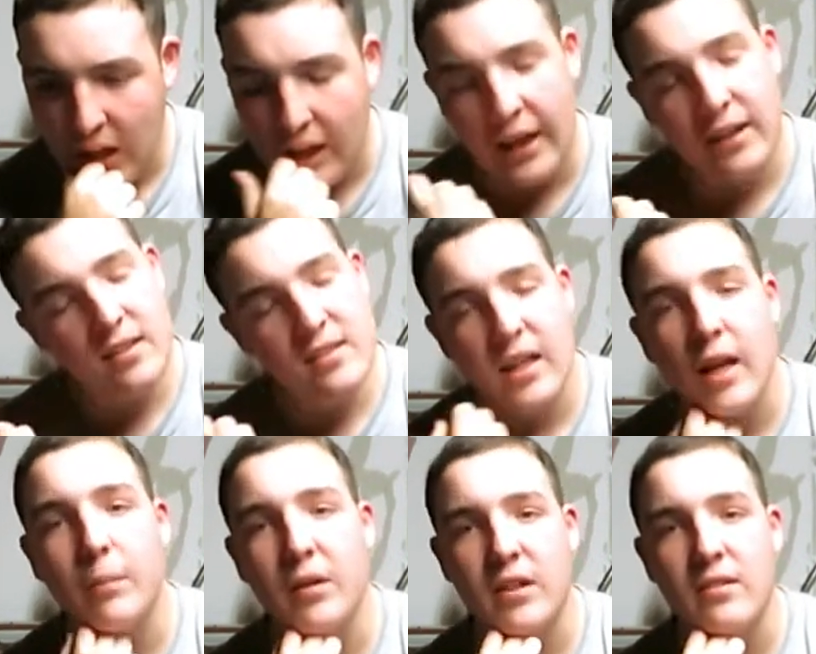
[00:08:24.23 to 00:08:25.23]
hate to
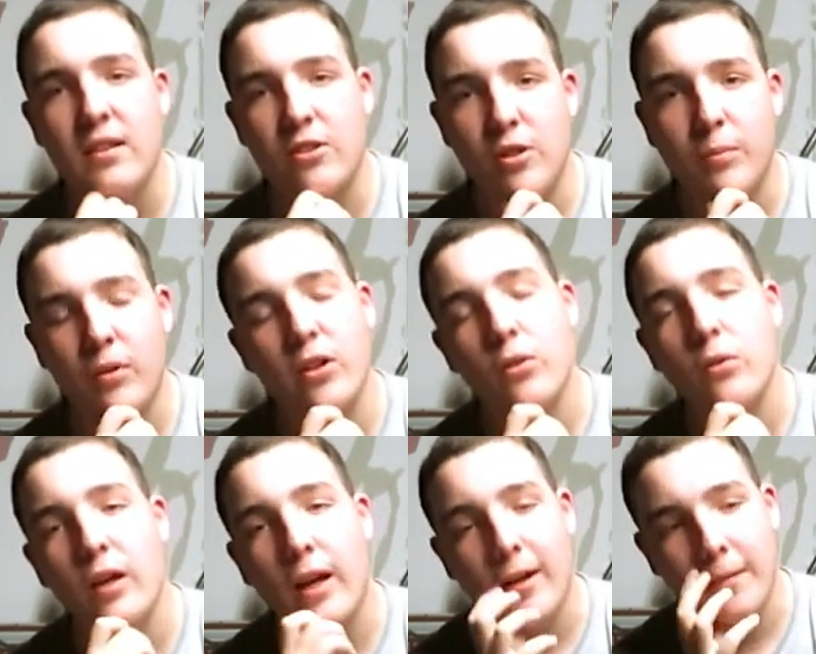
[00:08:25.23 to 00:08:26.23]
say it, but he's actually a pretty
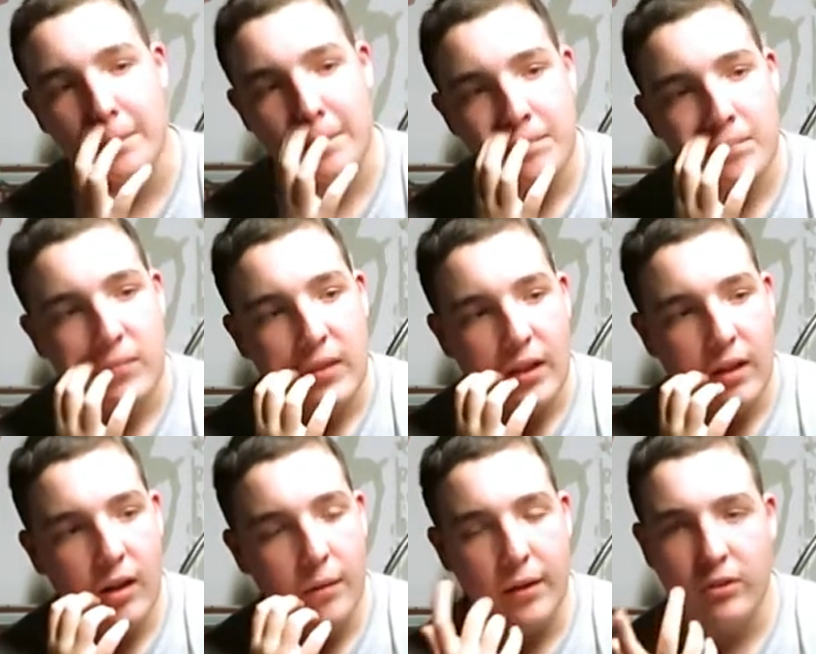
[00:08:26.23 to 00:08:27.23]
cool guy.
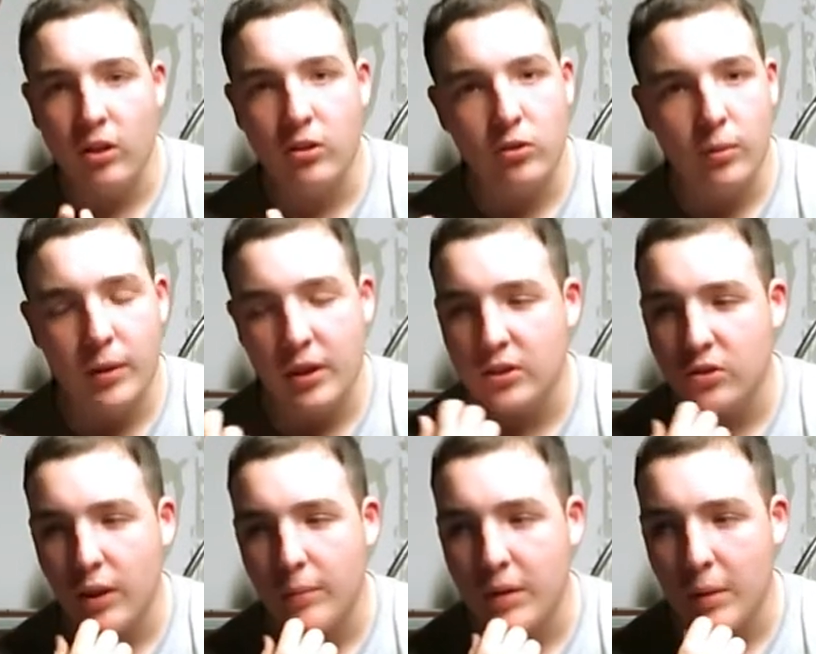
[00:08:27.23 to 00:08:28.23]
I talked to him on
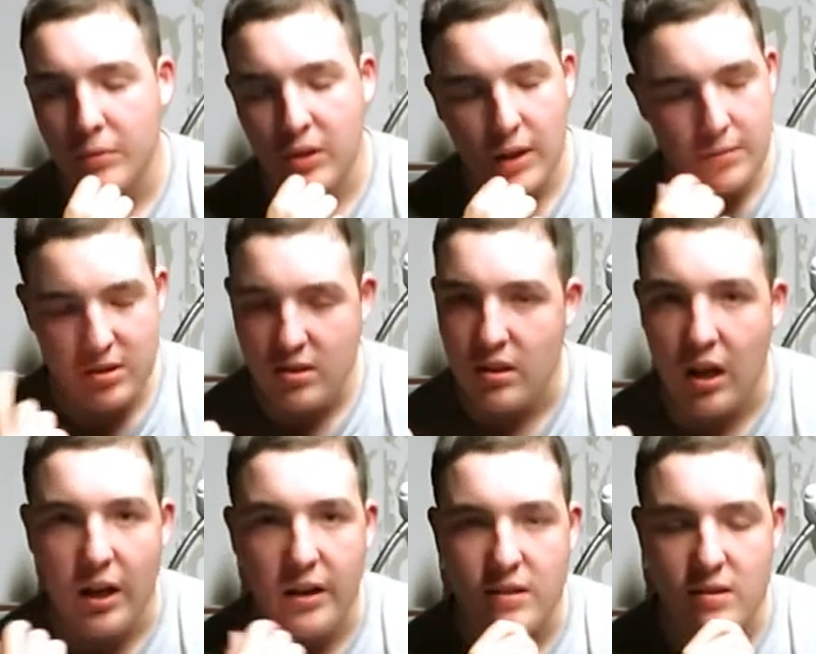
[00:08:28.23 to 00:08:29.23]
Instagram a couple times. He's
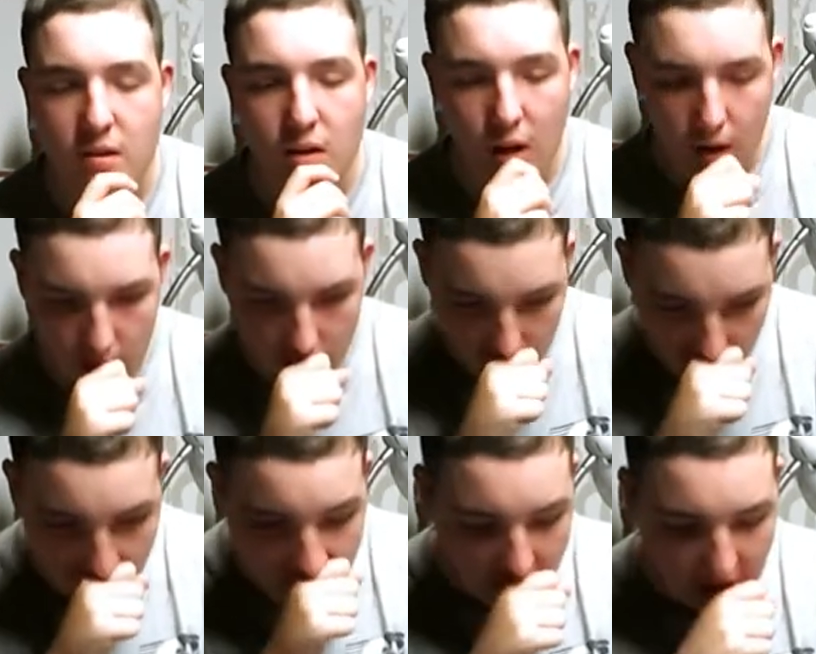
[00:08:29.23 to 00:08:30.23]
nice.
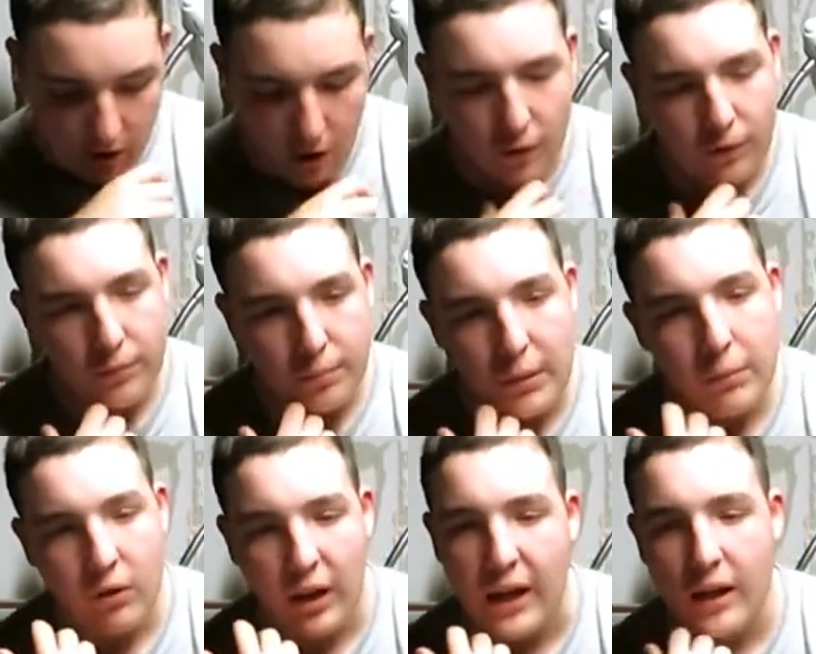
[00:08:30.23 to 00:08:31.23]
I know
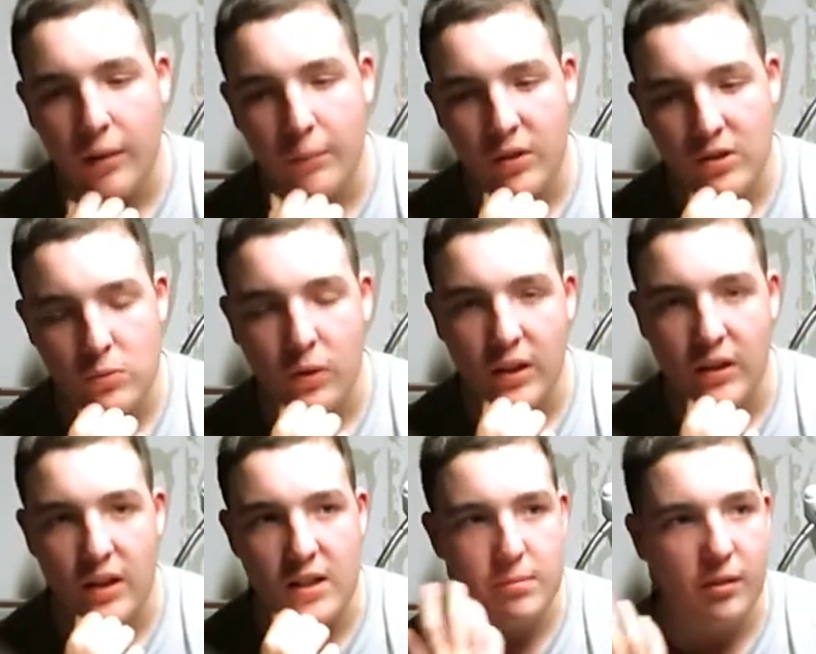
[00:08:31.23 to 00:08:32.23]
people hate him because of what he
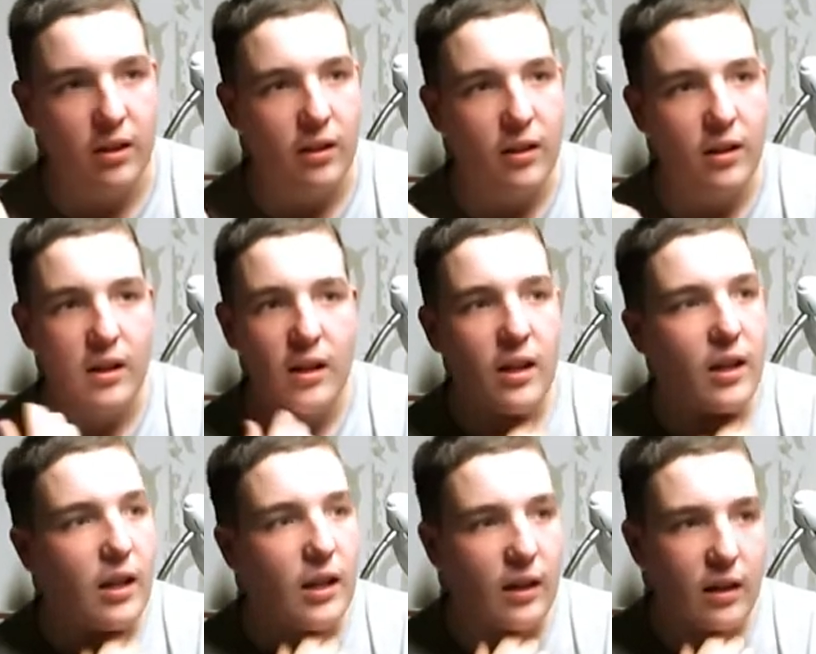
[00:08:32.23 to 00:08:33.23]
does, but
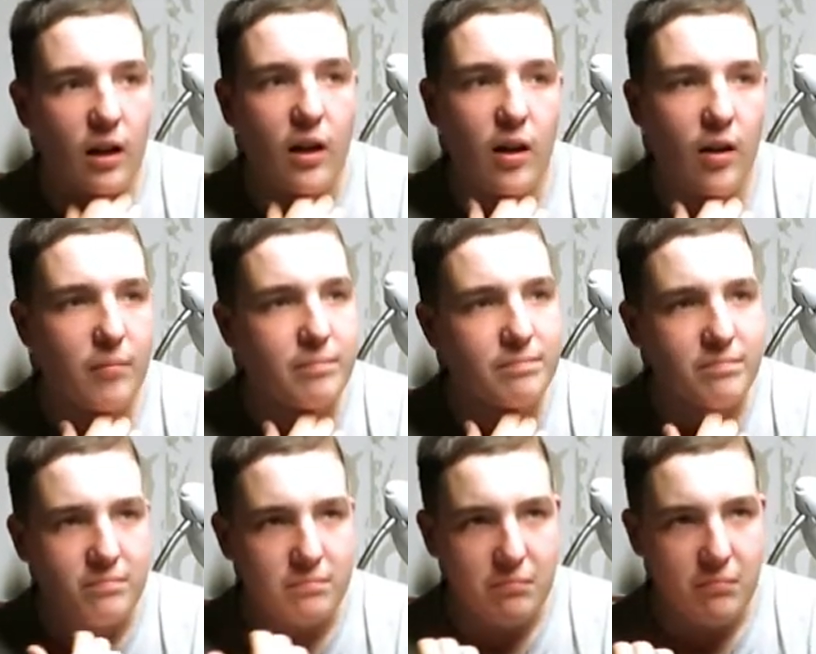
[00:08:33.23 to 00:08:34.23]
I
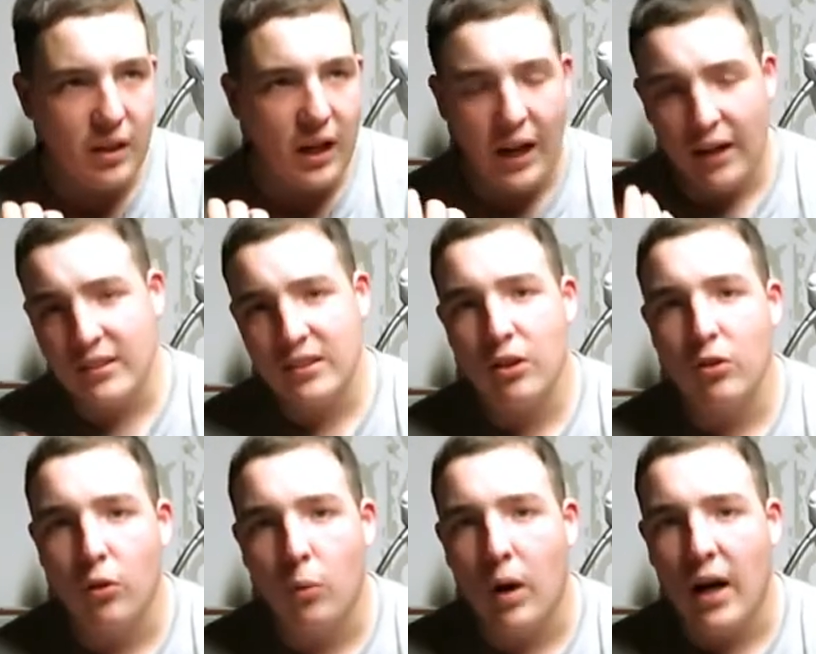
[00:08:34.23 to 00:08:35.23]
honestly
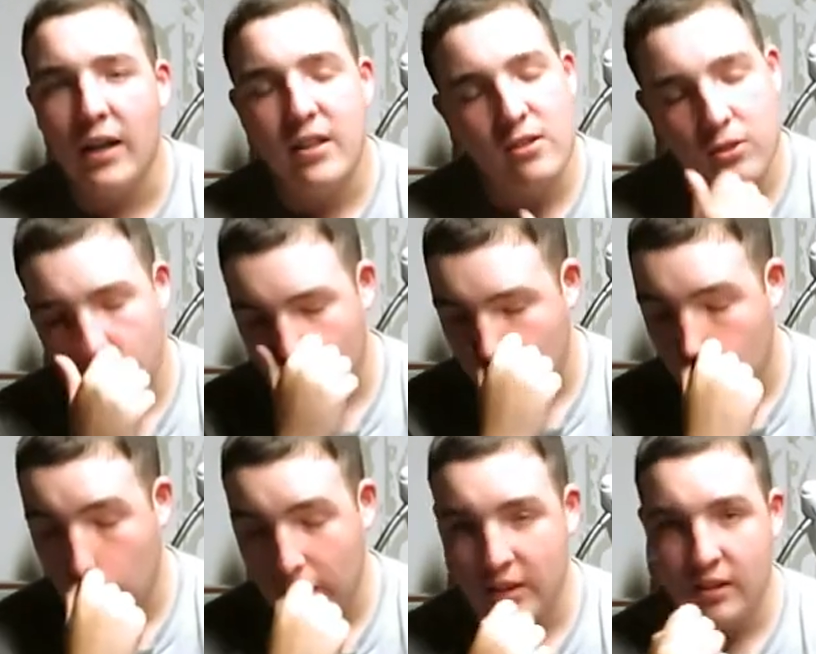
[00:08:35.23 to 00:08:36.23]
don't know why he's
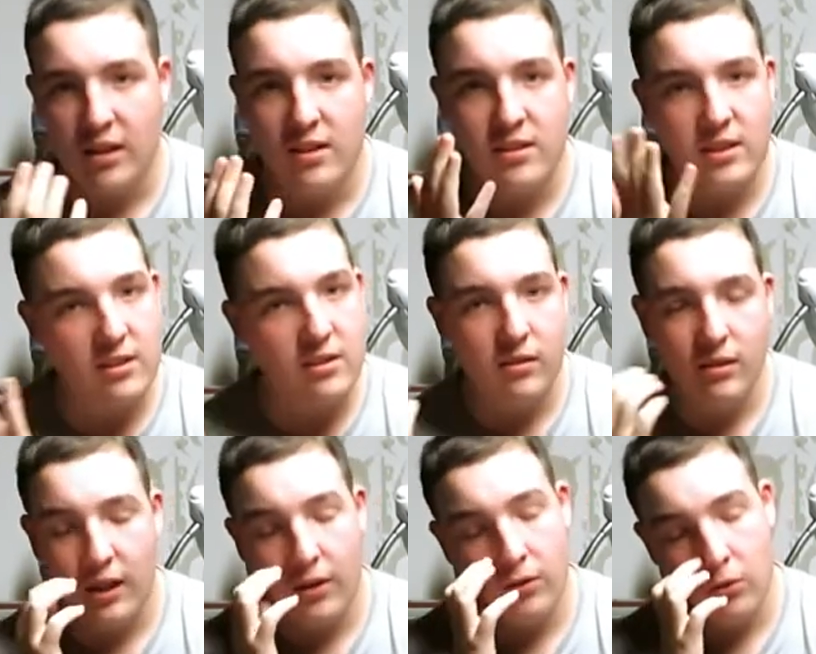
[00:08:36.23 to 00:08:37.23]
doing what he does.
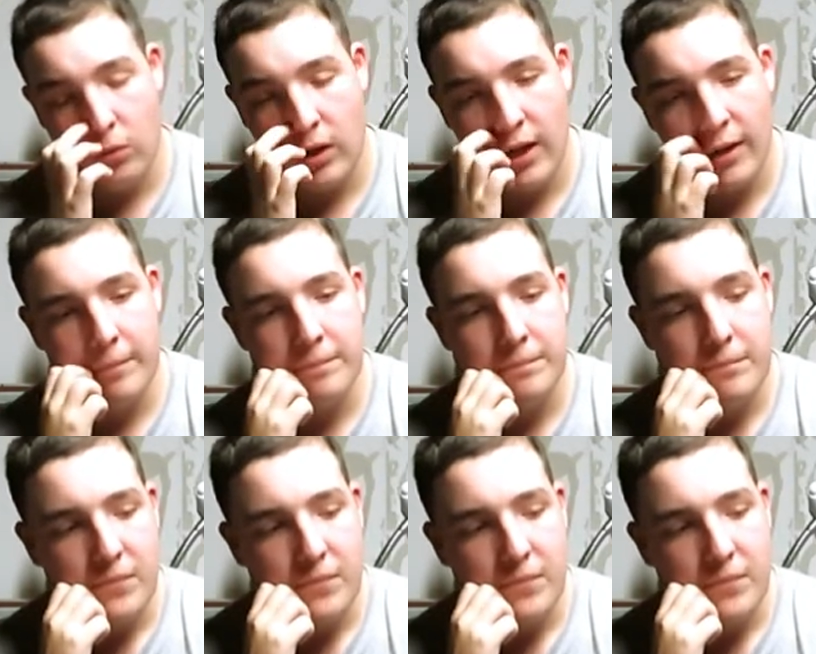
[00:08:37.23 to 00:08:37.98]
I don't know why.